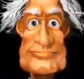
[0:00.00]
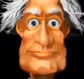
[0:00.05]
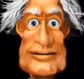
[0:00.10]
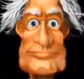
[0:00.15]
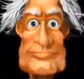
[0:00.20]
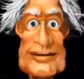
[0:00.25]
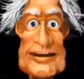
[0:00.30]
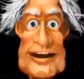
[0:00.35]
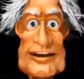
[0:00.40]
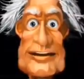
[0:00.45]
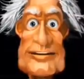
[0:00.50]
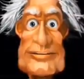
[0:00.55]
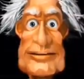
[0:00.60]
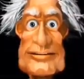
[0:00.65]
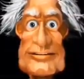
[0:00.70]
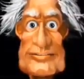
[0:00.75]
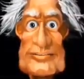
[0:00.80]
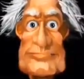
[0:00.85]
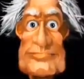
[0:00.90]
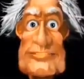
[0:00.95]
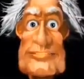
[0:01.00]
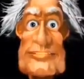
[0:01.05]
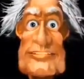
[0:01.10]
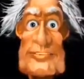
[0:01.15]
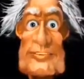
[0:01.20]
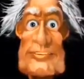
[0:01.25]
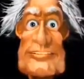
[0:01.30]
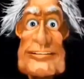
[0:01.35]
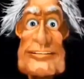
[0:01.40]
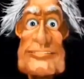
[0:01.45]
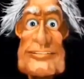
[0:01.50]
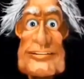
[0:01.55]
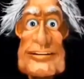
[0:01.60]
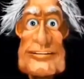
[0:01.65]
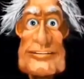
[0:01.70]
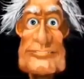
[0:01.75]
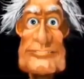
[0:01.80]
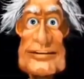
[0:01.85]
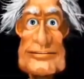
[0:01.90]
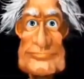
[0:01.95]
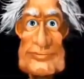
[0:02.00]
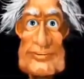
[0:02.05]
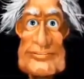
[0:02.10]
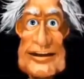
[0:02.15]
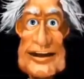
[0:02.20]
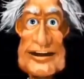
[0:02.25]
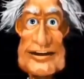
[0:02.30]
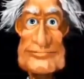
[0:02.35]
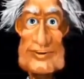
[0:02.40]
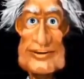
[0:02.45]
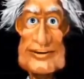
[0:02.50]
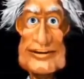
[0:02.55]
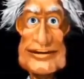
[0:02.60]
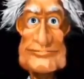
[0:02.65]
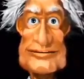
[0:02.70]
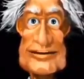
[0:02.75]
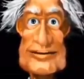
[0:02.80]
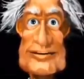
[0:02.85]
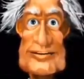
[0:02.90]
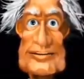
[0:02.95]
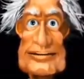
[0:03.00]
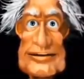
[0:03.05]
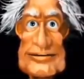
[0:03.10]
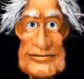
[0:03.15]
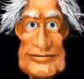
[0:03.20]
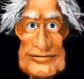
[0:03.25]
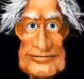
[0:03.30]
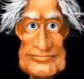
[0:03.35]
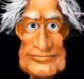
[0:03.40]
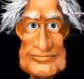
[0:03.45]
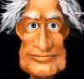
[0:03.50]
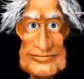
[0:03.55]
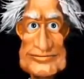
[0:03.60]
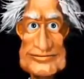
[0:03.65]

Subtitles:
but the height it can be moved by the pump will remain the same.